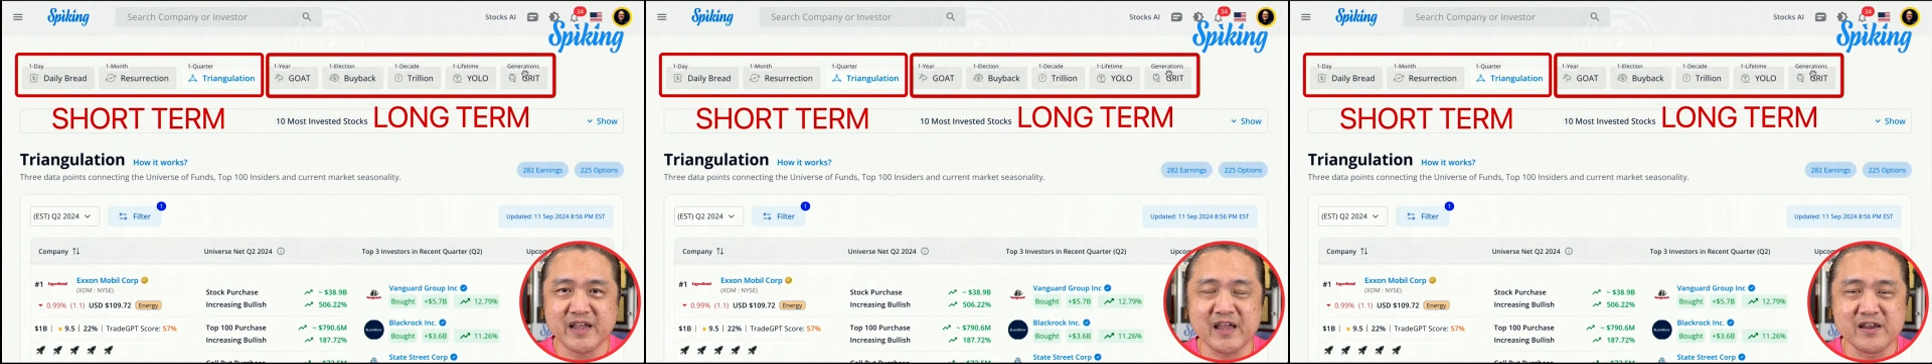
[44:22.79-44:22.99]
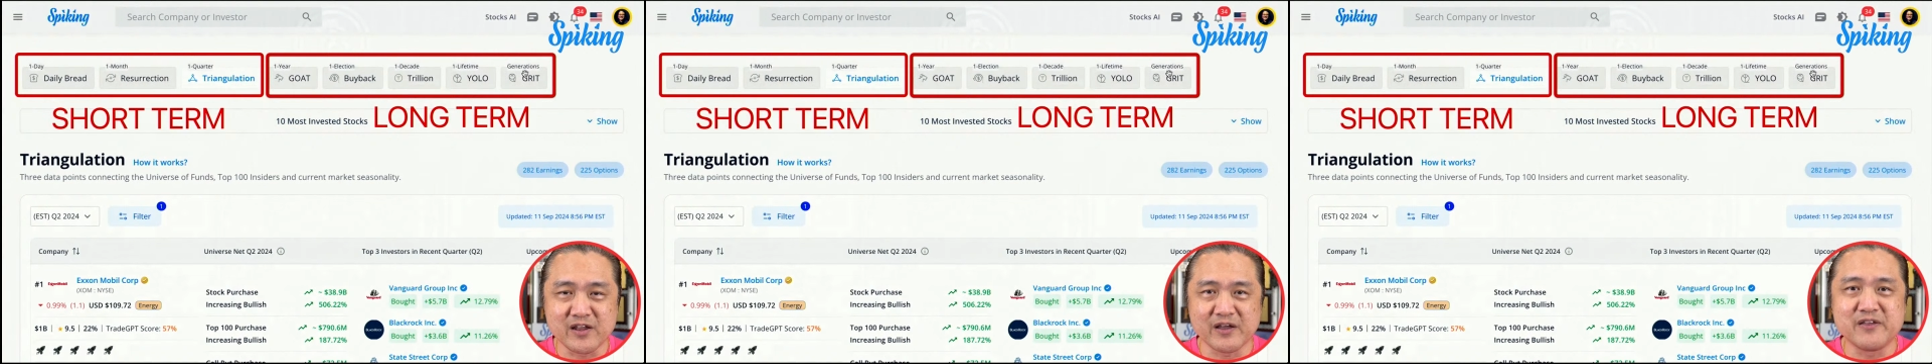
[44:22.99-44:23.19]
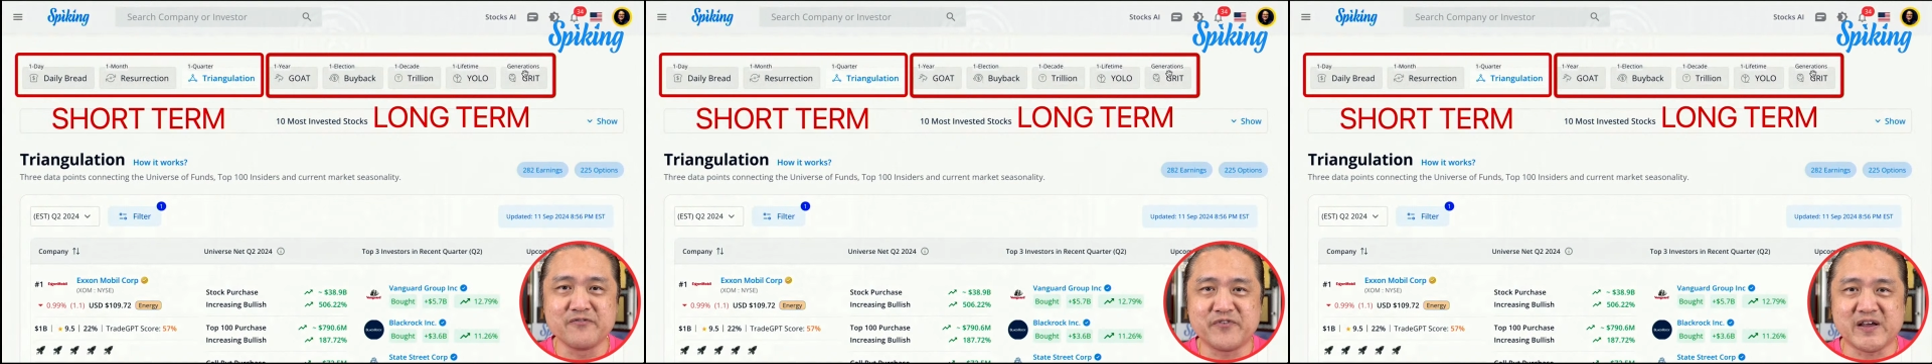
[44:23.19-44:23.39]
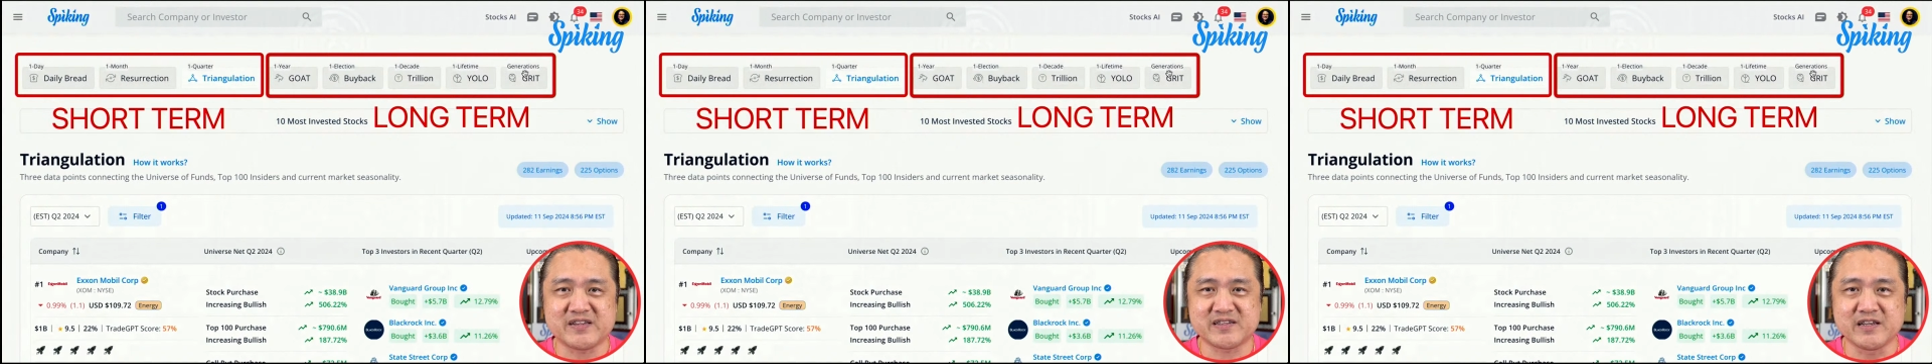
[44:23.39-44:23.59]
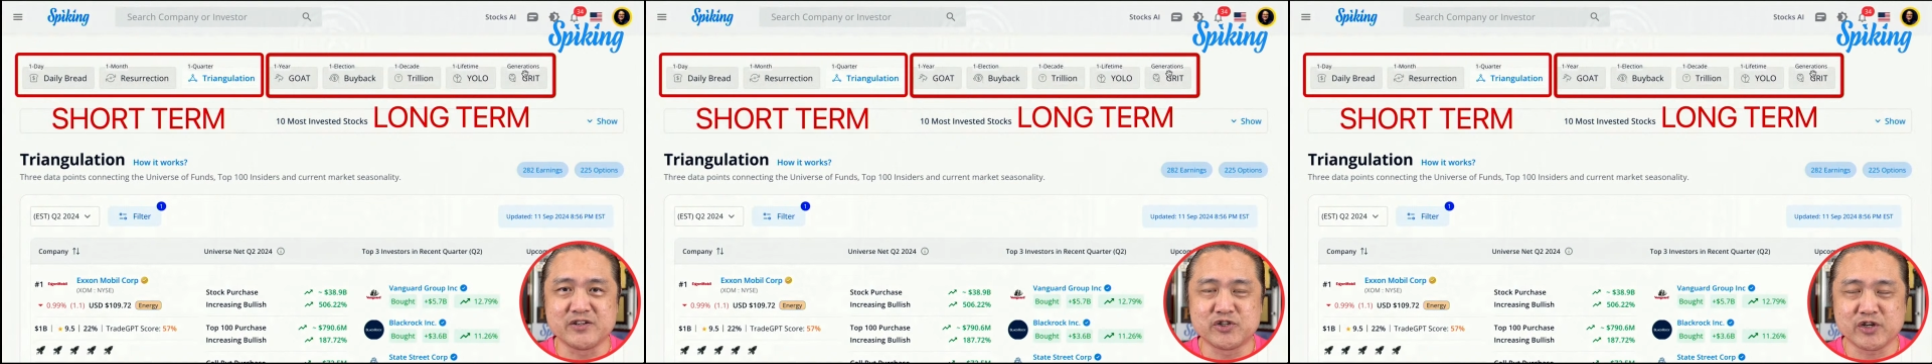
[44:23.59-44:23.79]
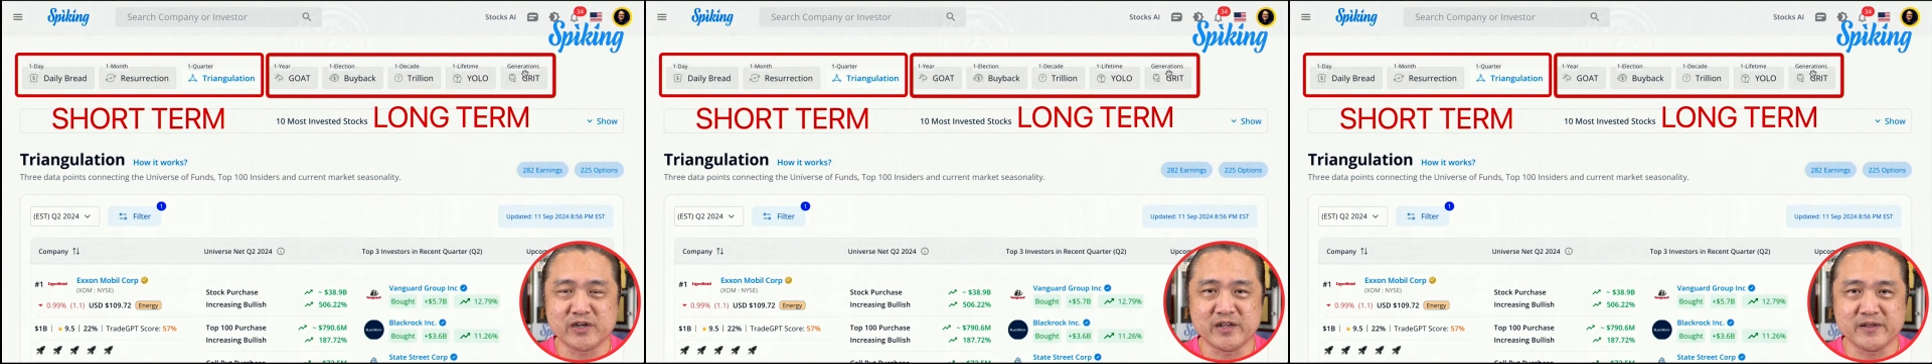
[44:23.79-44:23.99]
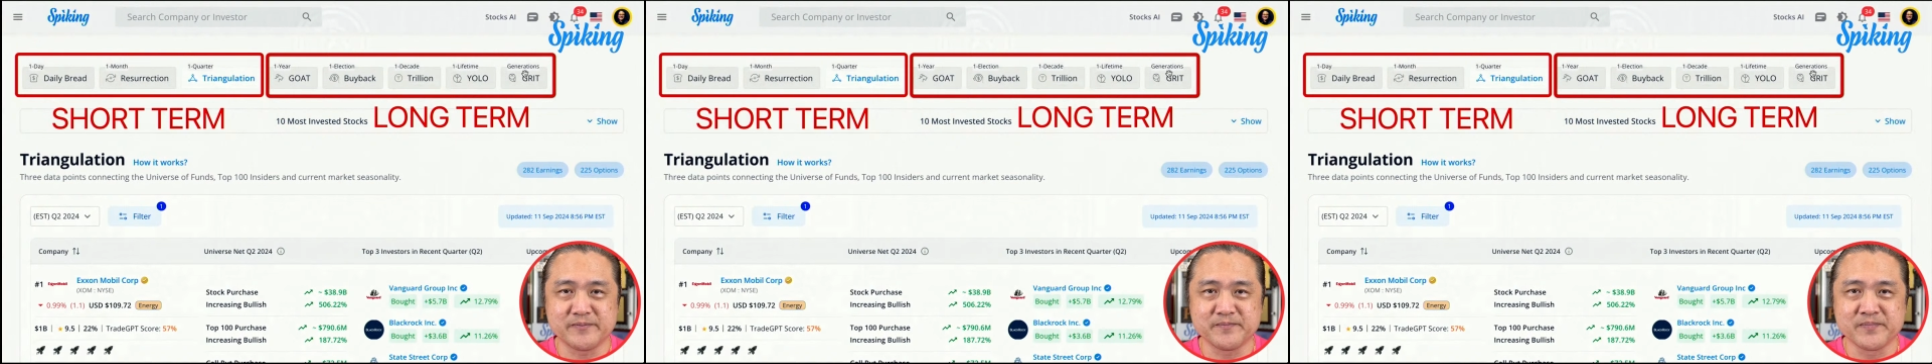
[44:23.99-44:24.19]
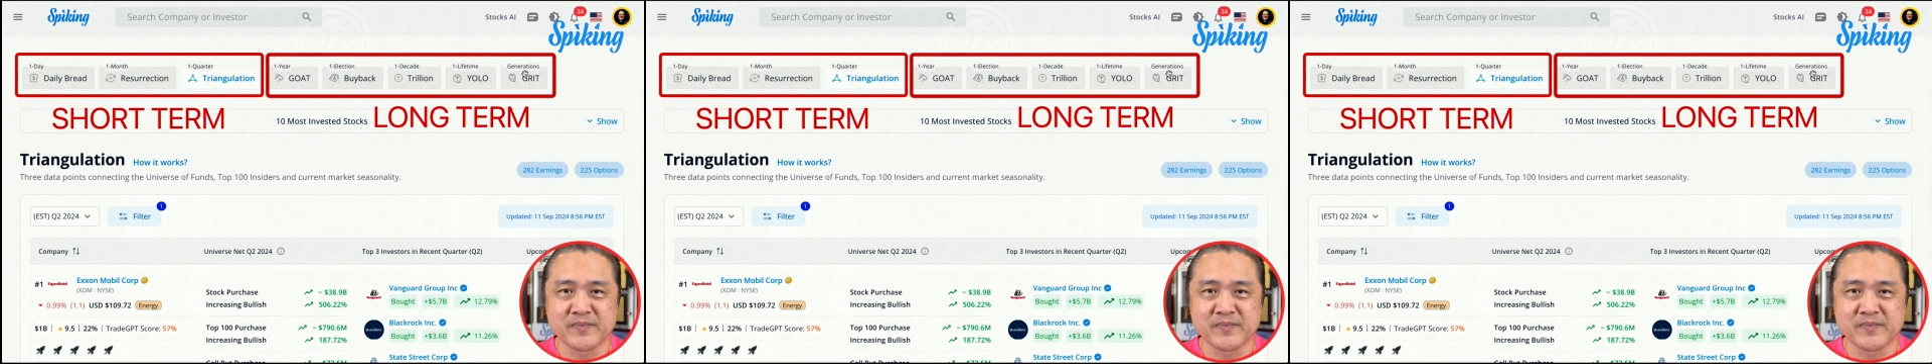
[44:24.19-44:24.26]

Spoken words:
in your investing journey.